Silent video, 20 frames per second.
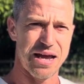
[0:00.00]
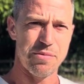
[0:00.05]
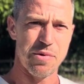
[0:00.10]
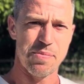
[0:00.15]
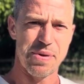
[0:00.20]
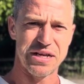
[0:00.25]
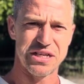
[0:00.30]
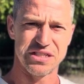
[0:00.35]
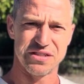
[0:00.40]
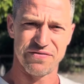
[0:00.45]
My
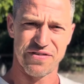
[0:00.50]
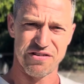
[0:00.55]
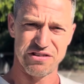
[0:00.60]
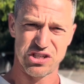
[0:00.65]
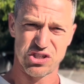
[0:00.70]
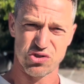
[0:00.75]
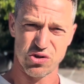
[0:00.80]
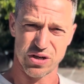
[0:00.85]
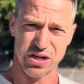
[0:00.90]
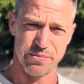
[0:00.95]
bench isn't very
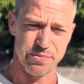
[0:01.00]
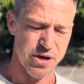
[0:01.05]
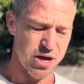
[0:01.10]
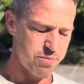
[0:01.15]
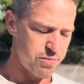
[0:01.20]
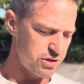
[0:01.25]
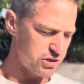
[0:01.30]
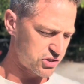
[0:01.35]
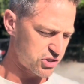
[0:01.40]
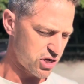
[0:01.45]
strong at the
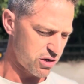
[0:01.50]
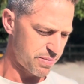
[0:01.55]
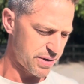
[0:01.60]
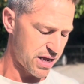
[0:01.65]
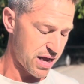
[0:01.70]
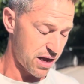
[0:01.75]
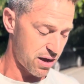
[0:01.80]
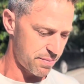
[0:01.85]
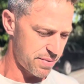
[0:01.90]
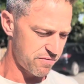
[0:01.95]
moment, so i will be,
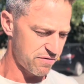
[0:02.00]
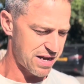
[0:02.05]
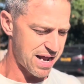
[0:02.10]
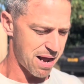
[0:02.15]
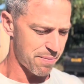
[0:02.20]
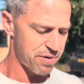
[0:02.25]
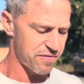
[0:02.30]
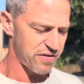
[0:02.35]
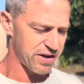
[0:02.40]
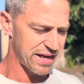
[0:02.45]
i be really
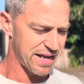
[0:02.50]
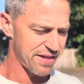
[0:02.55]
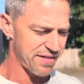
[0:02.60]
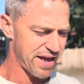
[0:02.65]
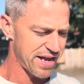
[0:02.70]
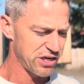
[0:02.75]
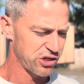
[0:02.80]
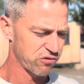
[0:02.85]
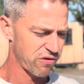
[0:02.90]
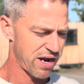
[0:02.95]
happy if I can get
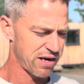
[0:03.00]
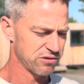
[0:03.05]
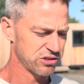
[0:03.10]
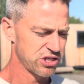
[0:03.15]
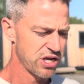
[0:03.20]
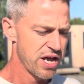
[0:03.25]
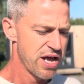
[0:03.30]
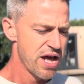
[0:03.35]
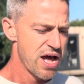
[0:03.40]
that each round.